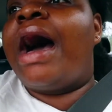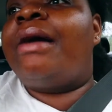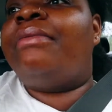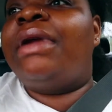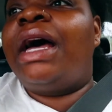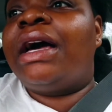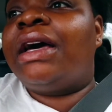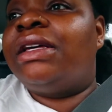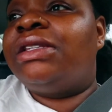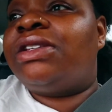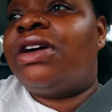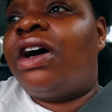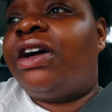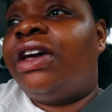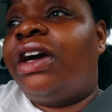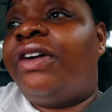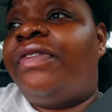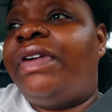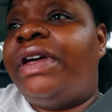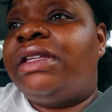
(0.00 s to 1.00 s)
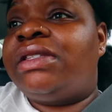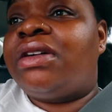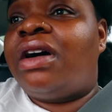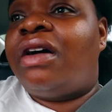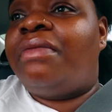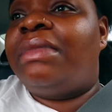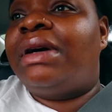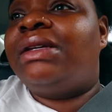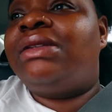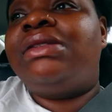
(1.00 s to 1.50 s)
I'm not gonna talk y'all face
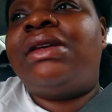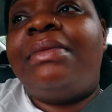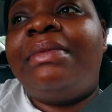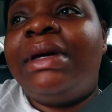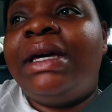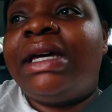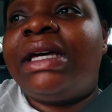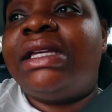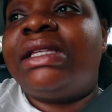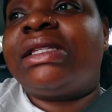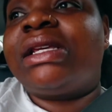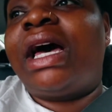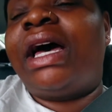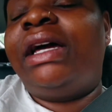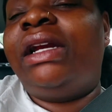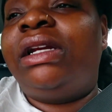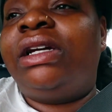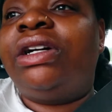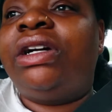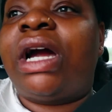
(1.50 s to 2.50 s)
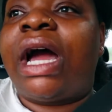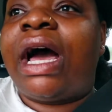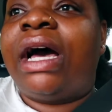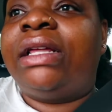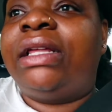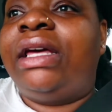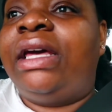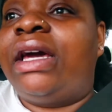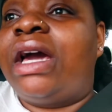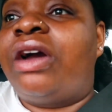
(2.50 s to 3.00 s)
off. My stomach is kind of
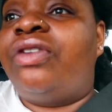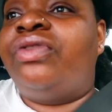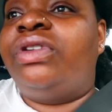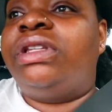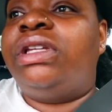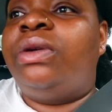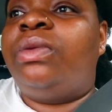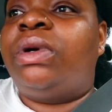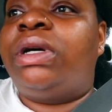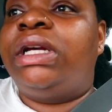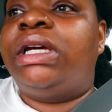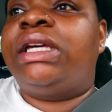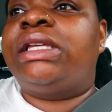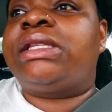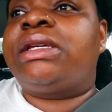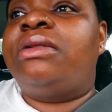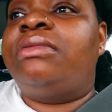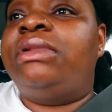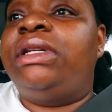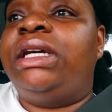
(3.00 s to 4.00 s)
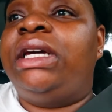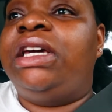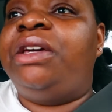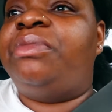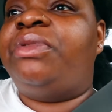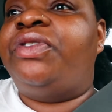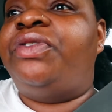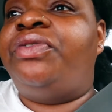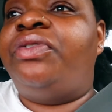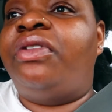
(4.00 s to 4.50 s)
growling. I really wanna get something to
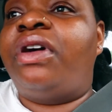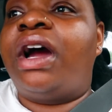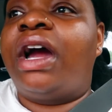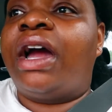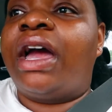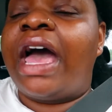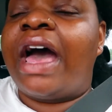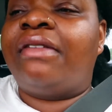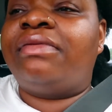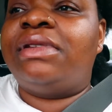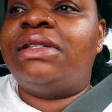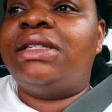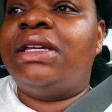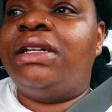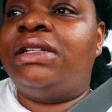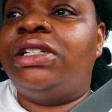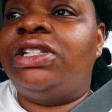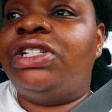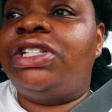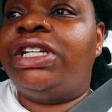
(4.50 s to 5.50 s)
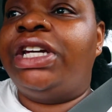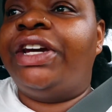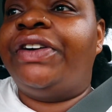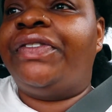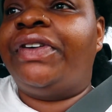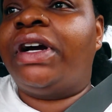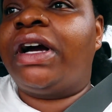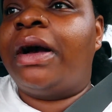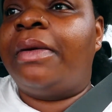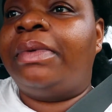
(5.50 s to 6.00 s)
eat before I have to sit in this chair
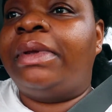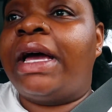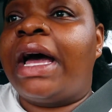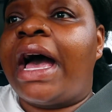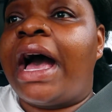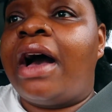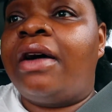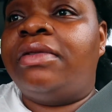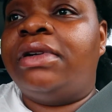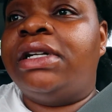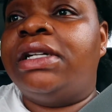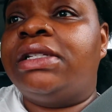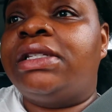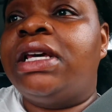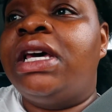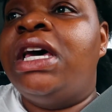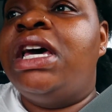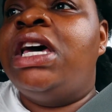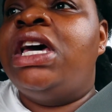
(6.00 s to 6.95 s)
for a couple of hours.